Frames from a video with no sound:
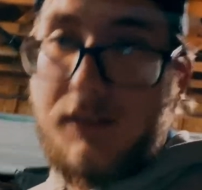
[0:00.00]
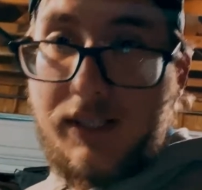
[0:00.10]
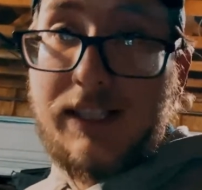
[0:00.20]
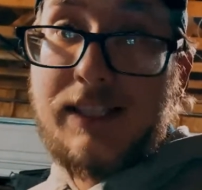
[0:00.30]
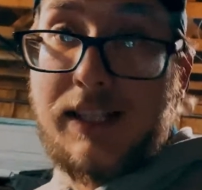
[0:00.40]

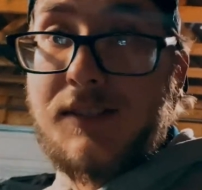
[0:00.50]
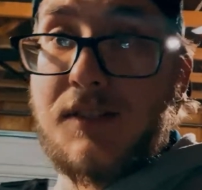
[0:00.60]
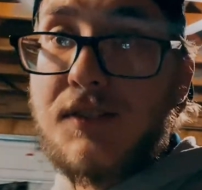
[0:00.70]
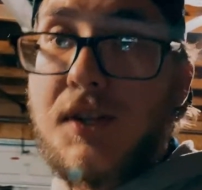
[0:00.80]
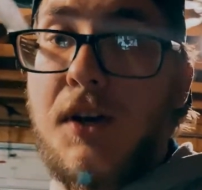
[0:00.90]
the
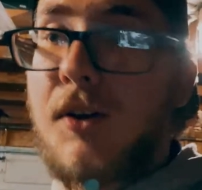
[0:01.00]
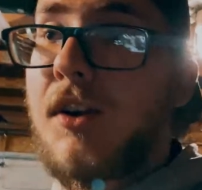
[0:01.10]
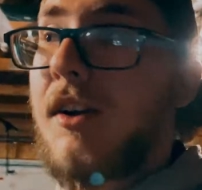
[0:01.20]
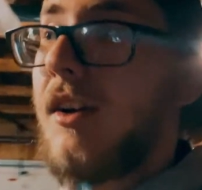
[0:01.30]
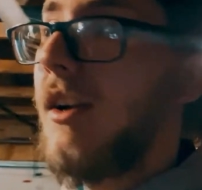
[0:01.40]
intentions
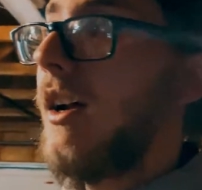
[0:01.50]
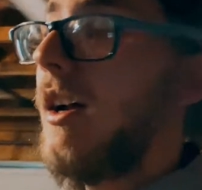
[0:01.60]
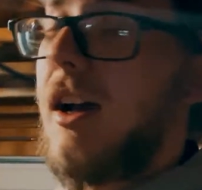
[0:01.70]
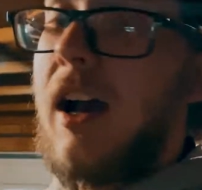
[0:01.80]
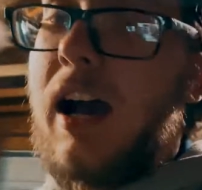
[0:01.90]
are,
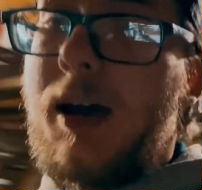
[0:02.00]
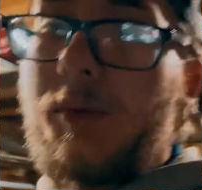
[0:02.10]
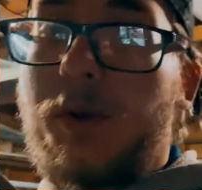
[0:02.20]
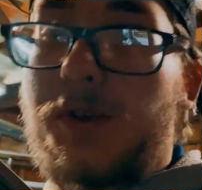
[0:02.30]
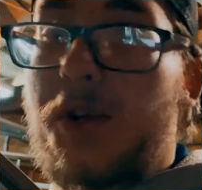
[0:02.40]
I'm
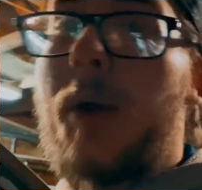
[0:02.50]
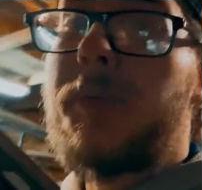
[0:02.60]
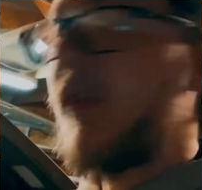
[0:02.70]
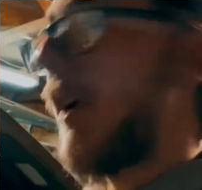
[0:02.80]
going to drop the